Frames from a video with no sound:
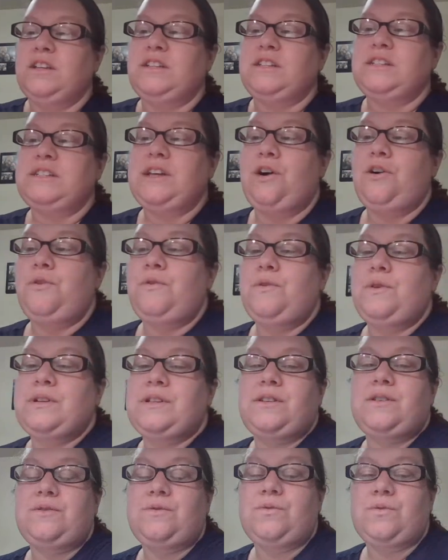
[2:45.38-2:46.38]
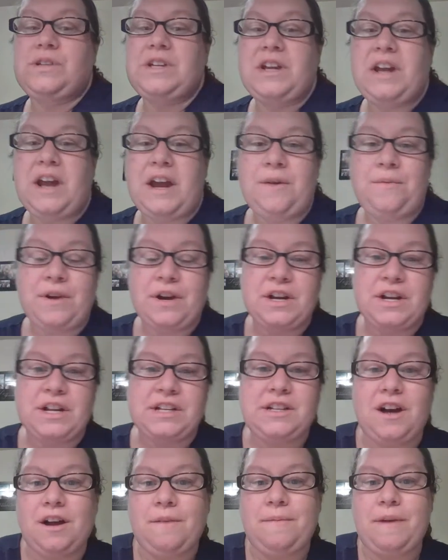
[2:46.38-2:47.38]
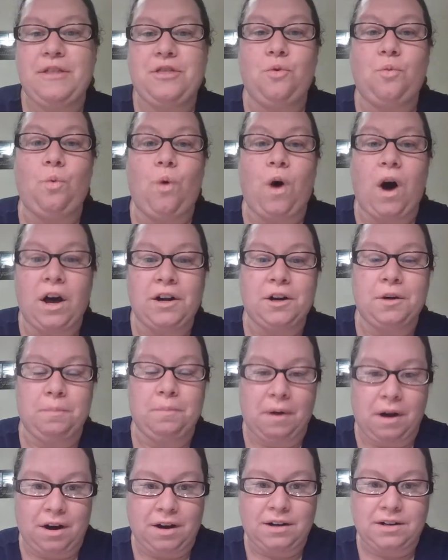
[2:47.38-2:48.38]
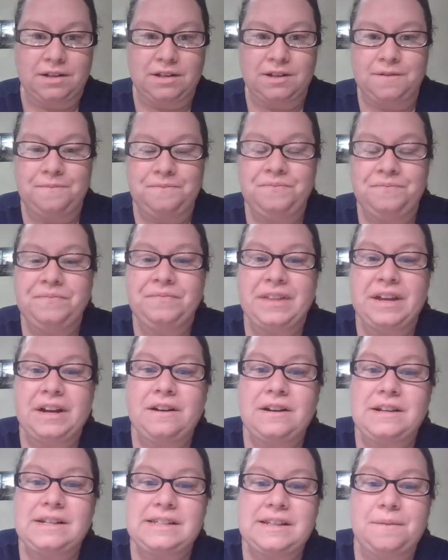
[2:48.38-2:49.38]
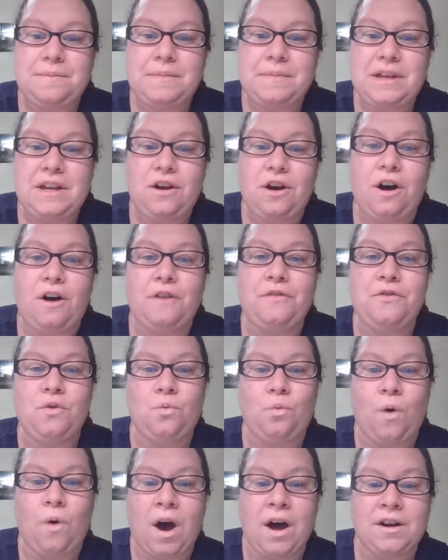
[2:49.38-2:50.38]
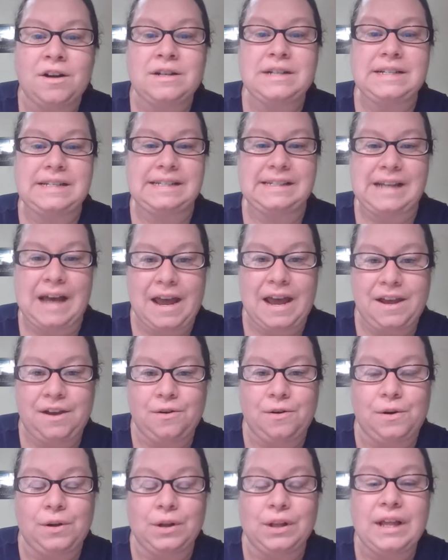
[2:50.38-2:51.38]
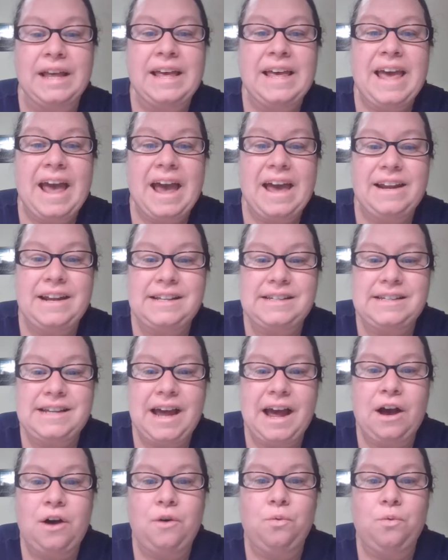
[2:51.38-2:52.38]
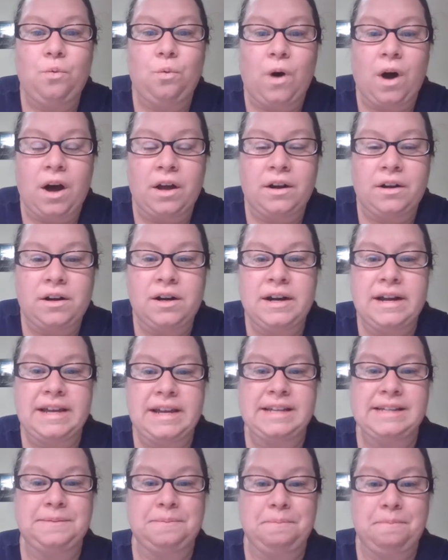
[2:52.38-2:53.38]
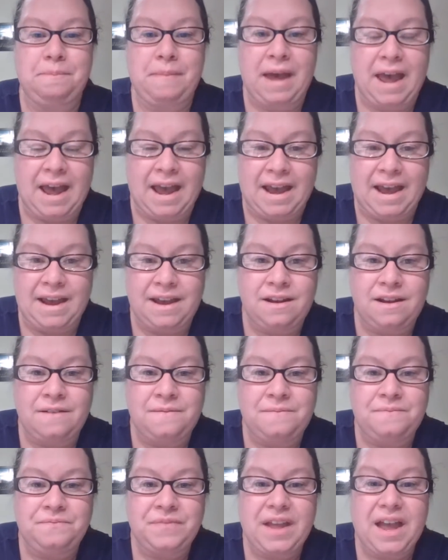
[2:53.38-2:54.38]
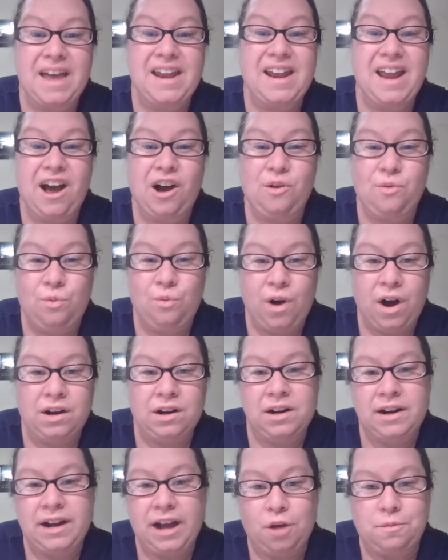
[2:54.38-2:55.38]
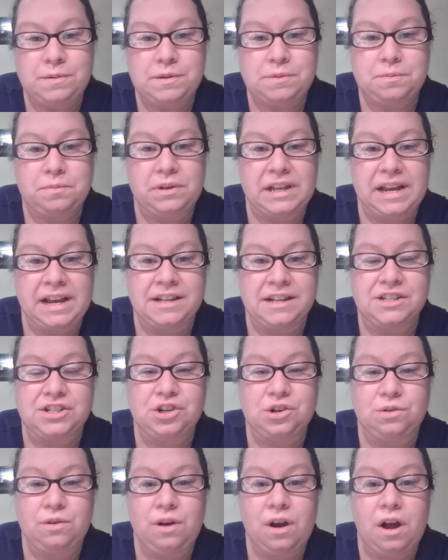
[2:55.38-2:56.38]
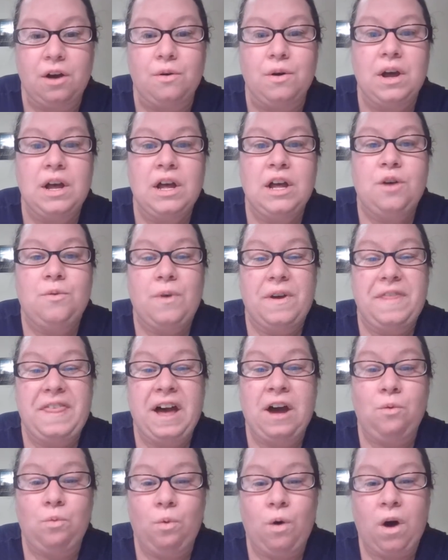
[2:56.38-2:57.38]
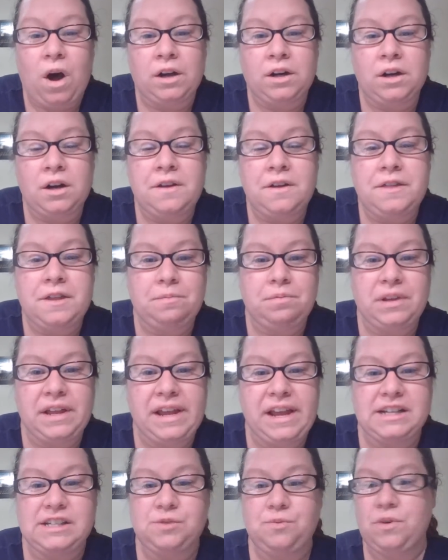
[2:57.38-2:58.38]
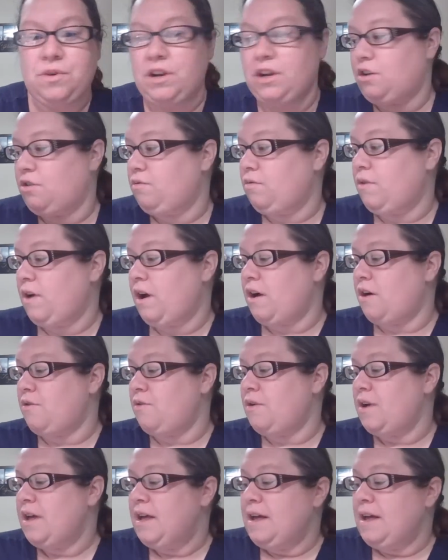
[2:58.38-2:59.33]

So today we're going to talk about the water part. There is something called the water cycle, and it's how water is made and how water helps plants grow. Without water, the plants wouldn't grow.